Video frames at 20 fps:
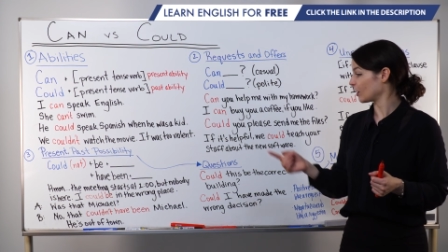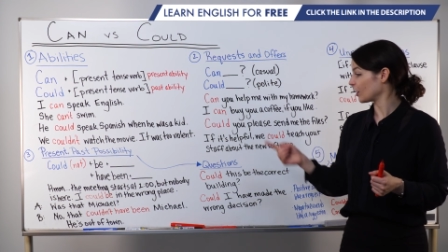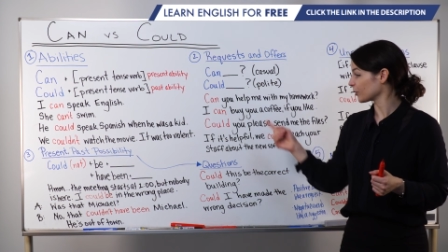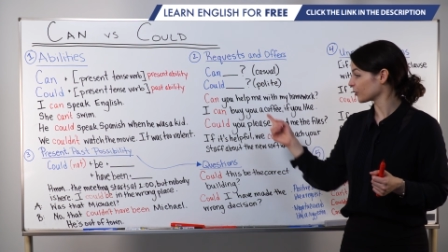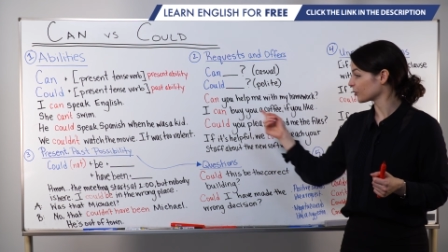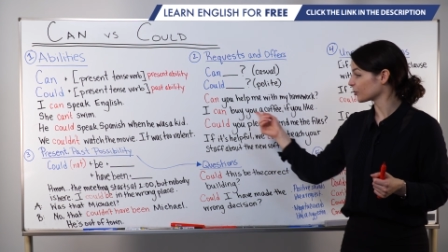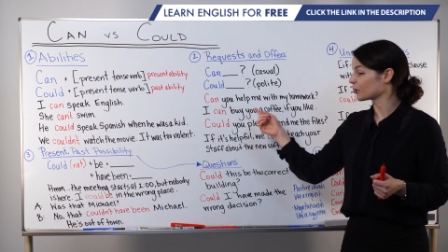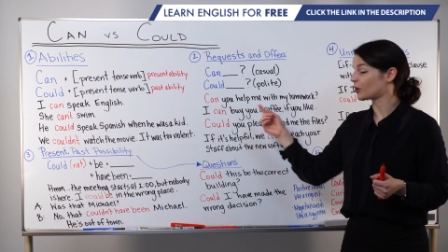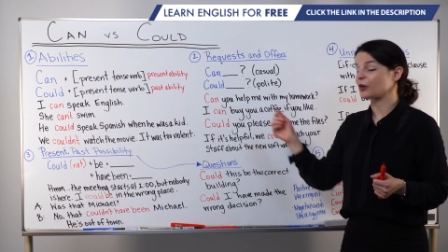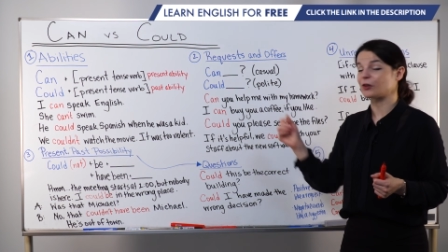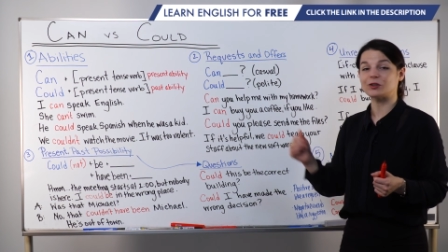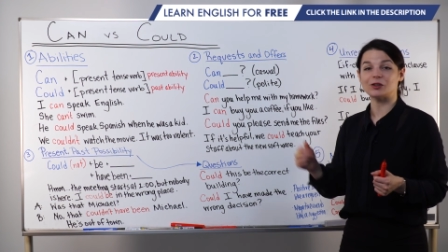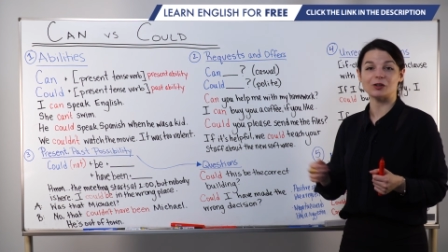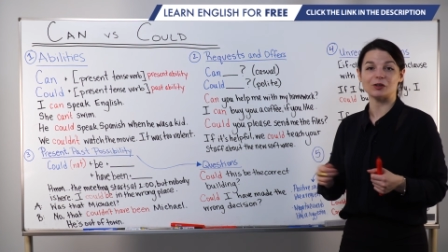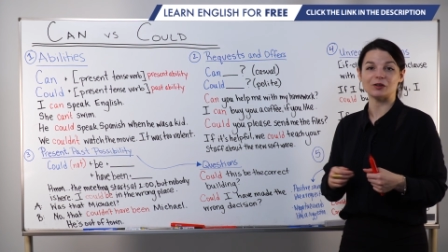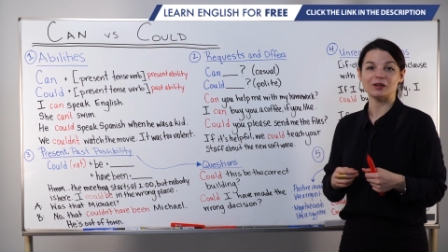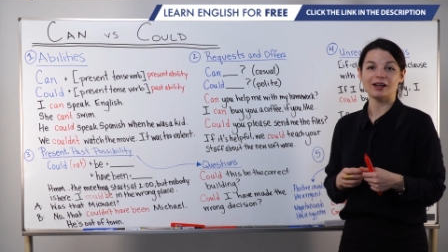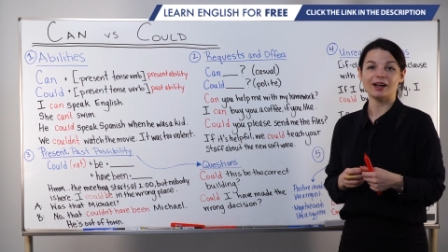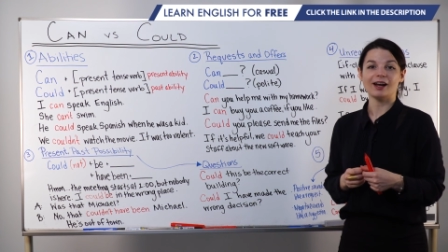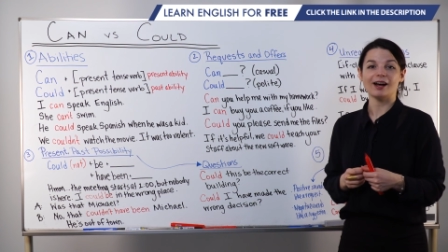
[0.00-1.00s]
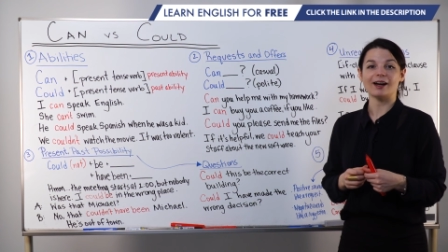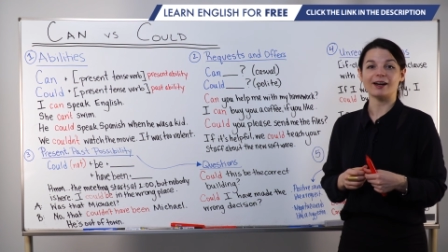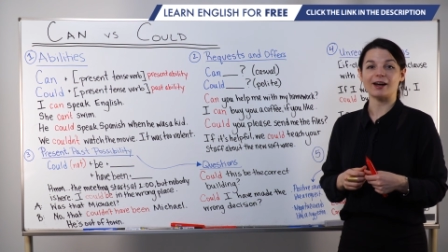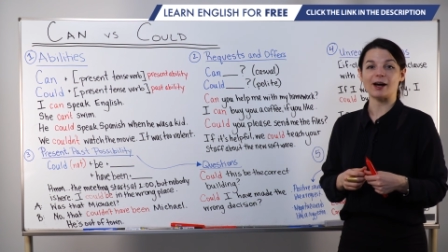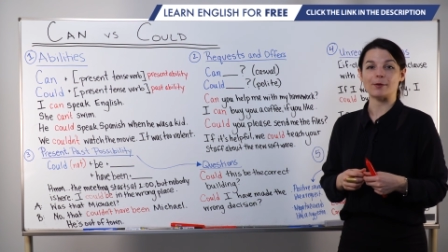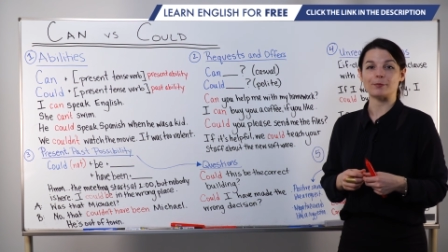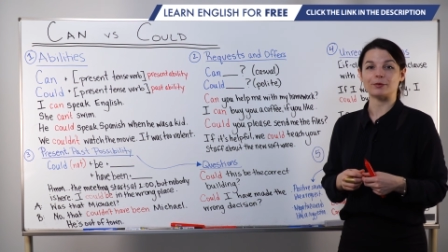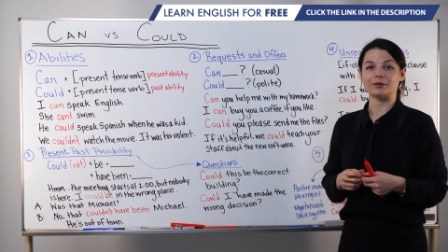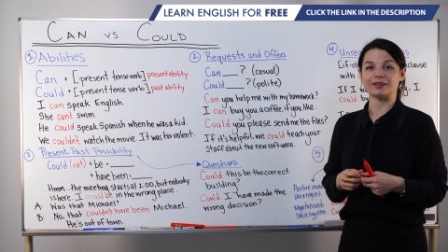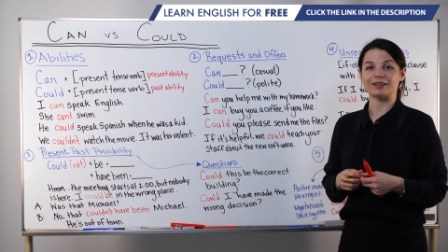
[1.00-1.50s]
I'll show you a
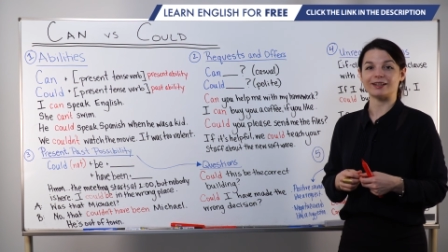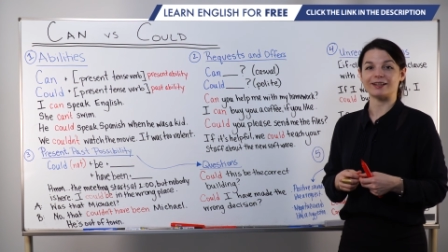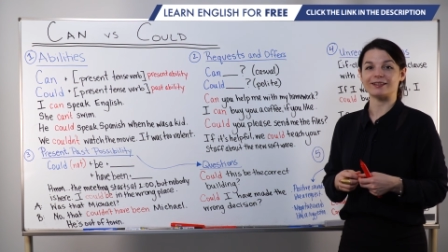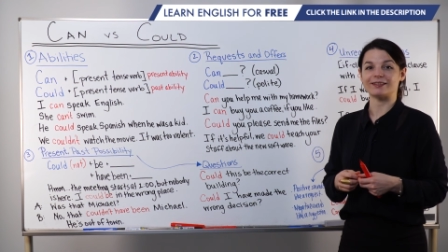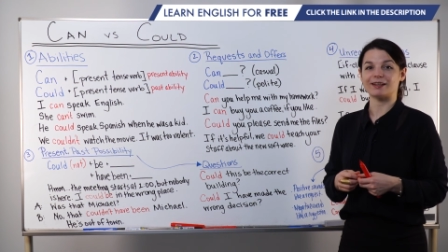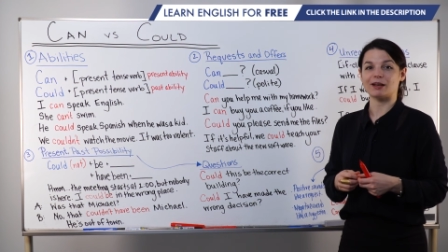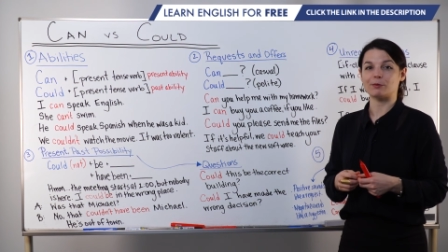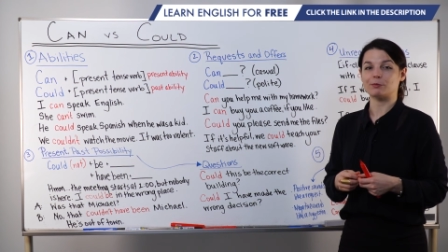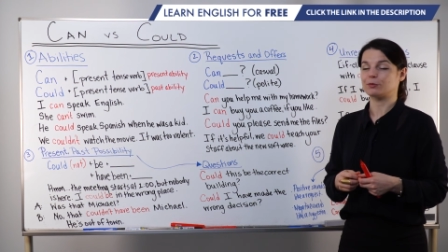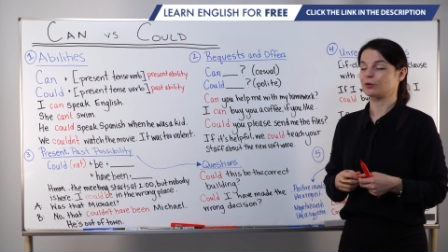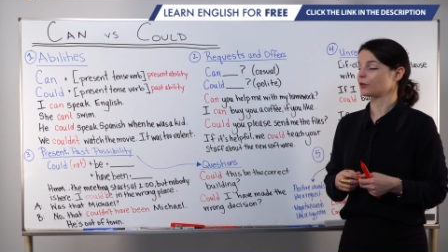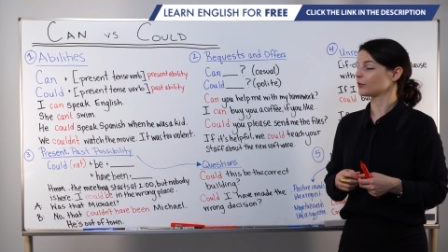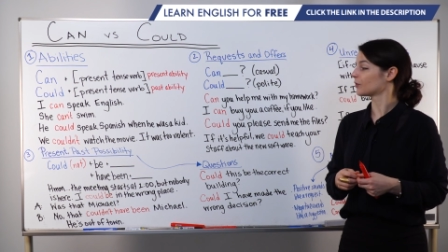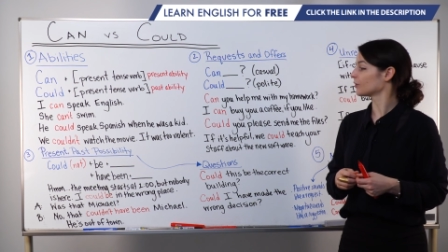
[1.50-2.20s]
couple examples.